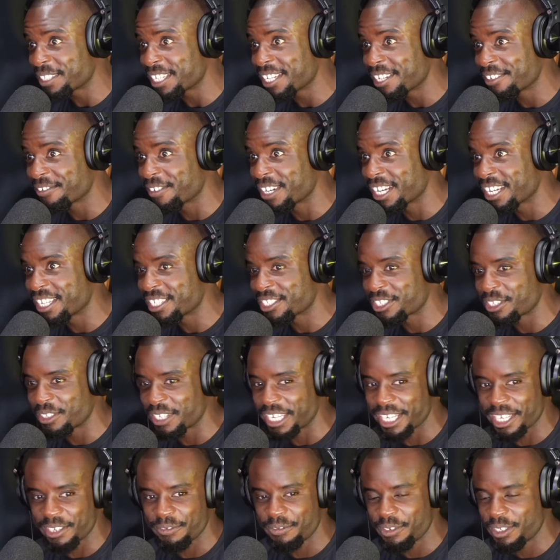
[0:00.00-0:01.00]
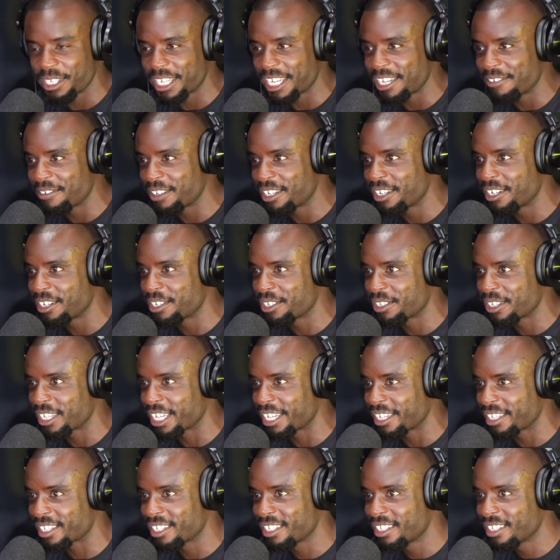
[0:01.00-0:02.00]
thing right so like if you came here you're
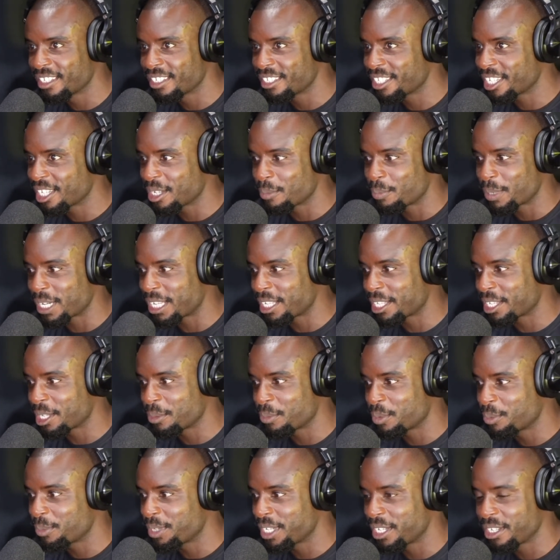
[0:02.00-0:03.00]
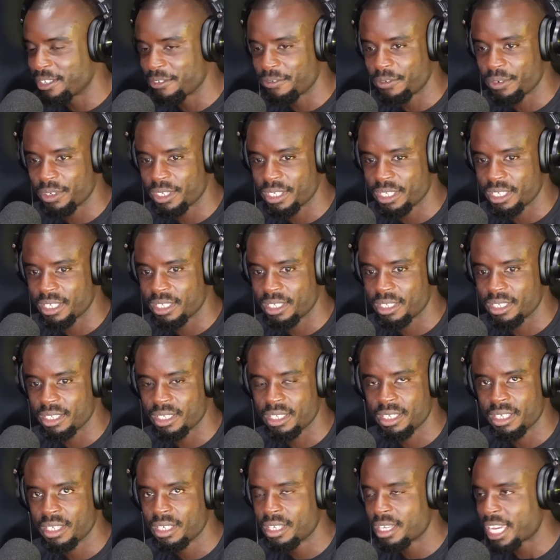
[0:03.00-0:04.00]
like yeah bali mma
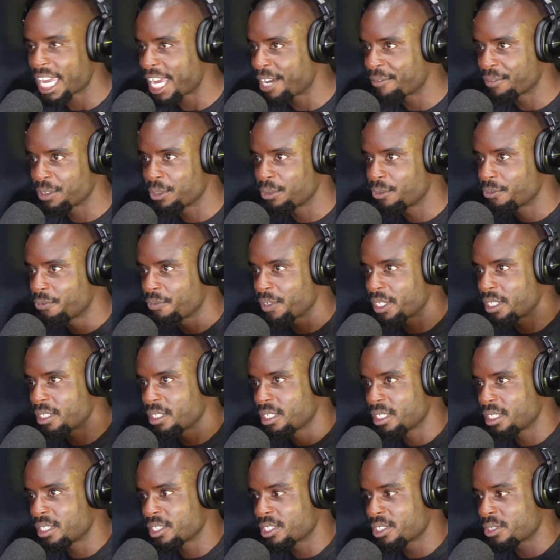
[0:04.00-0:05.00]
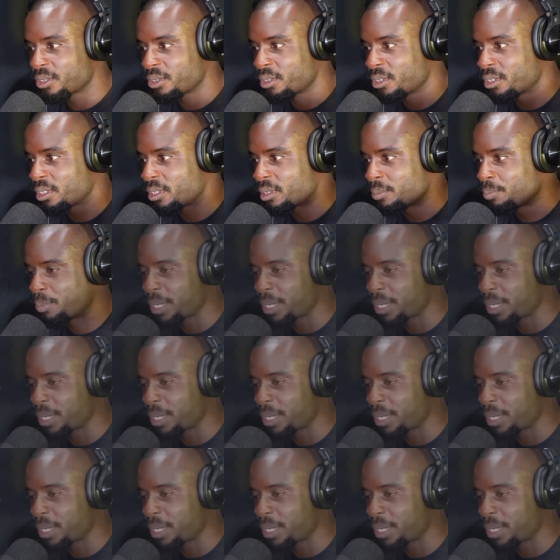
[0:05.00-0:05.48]
freaking Avenue Fitness or